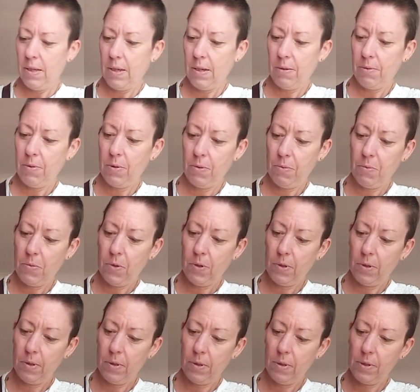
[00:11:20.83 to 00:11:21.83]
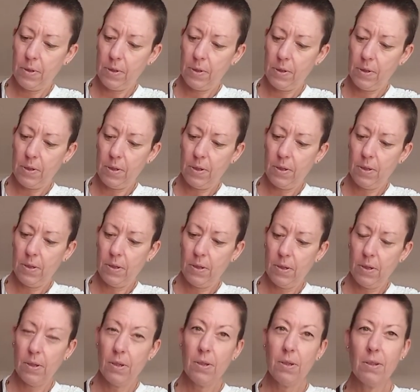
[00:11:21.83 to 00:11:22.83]
That one was
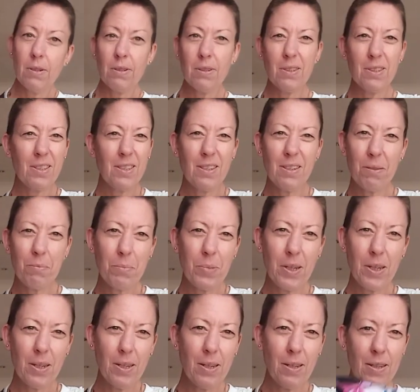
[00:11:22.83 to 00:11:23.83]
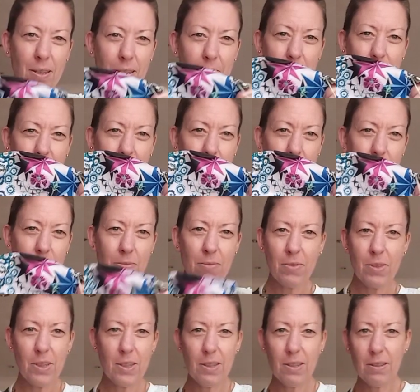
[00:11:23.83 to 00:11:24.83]
99p. I mean,
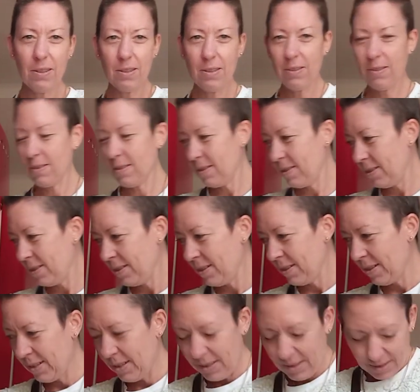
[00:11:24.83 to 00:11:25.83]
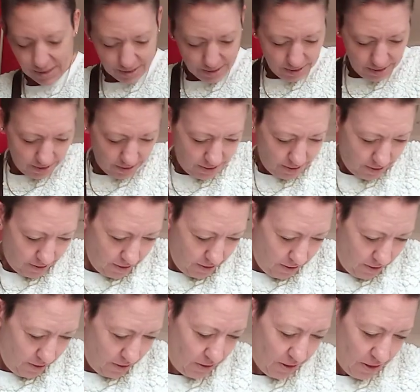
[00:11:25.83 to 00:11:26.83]
why?
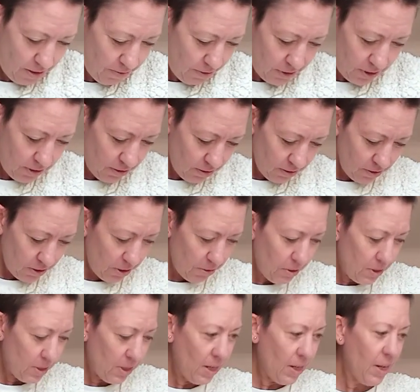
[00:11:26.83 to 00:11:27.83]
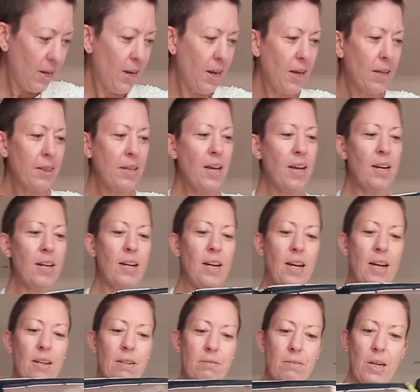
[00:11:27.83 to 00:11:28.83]
There's no reason not to, is there? And then
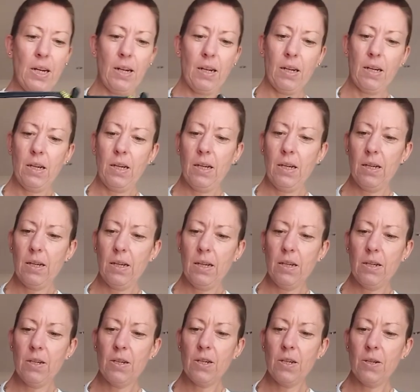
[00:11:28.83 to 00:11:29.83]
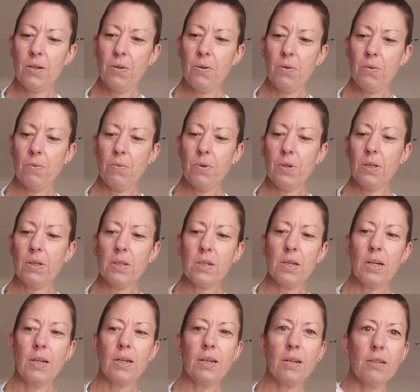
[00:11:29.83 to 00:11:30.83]
anorak, a new with
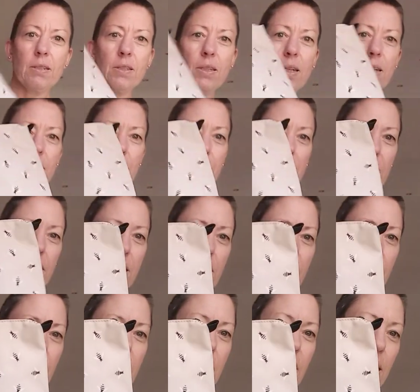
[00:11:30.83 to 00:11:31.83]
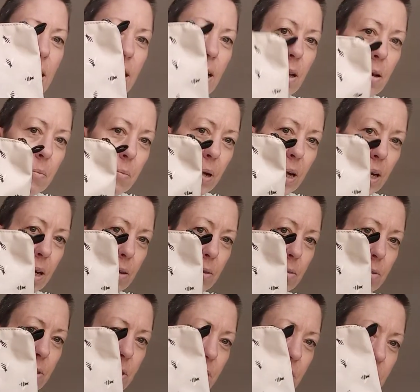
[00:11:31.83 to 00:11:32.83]
tags anorak
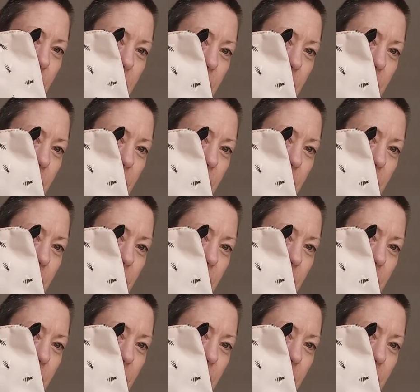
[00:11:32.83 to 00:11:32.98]
pouch.